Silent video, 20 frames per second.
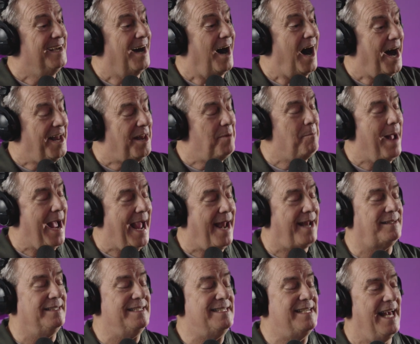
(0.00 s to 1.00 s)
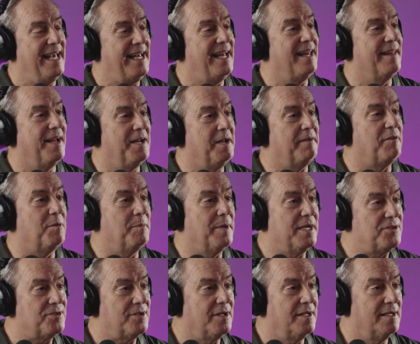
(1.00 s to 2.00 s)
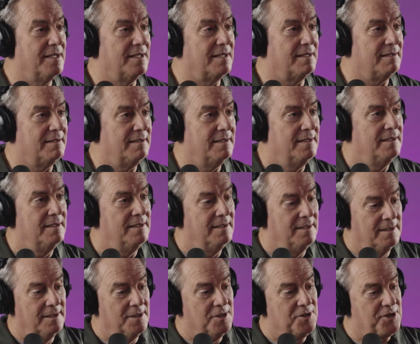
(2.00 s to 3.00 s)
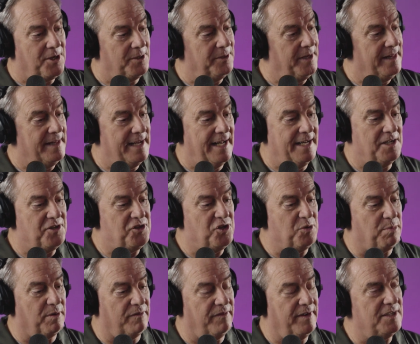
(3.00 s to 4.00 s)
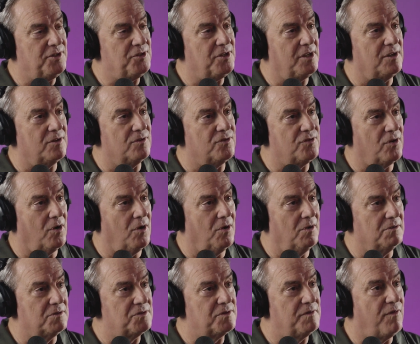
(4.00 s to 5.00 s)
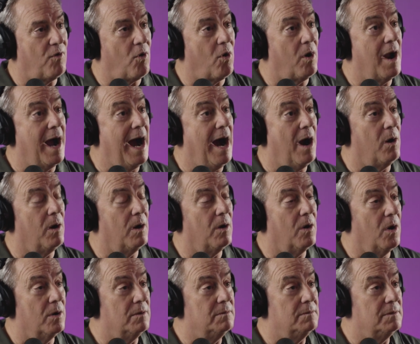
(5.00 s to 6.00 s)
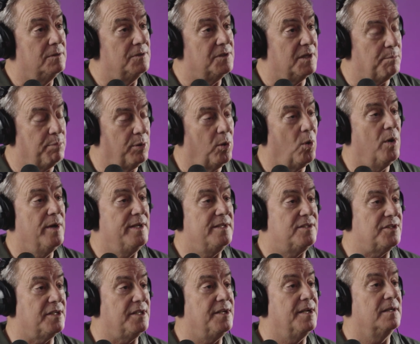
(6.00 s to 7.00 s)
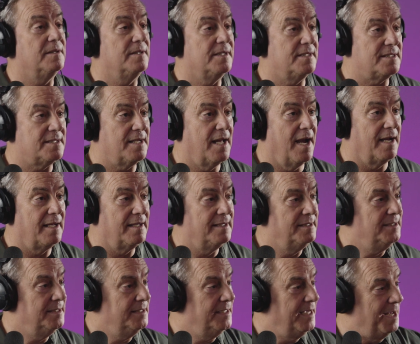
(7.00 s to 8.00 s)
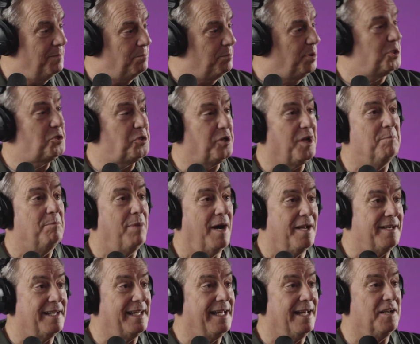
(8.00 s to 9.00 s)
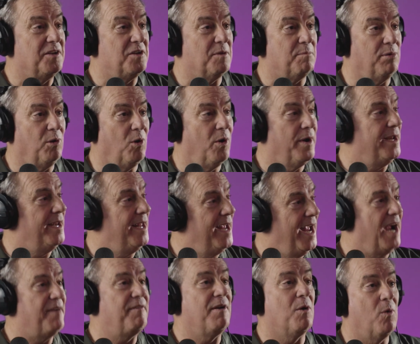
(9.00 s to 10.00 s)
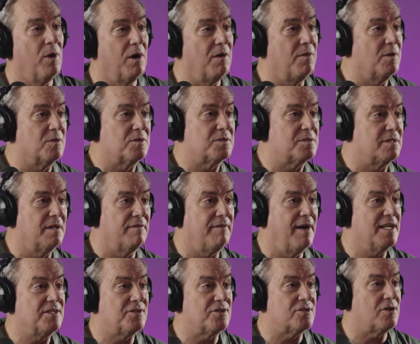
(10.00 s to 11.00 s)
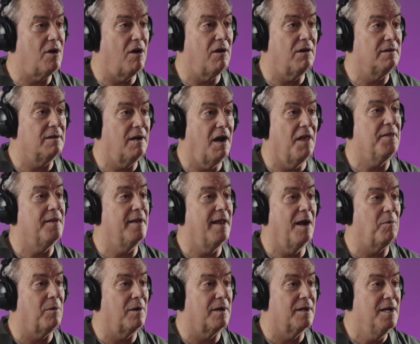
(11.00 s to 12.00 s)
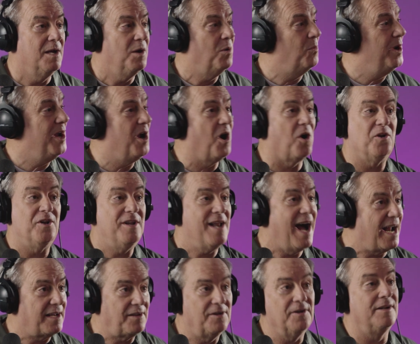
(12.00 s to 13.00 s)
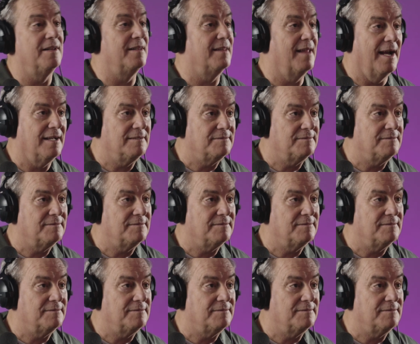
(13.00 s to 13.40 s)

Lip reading: automatically taking that information in, turning that into prevention controls for our deployed security stack, and pushing a button to get it deployed everywhere those devices are on the network. Yeah. We are not good at that.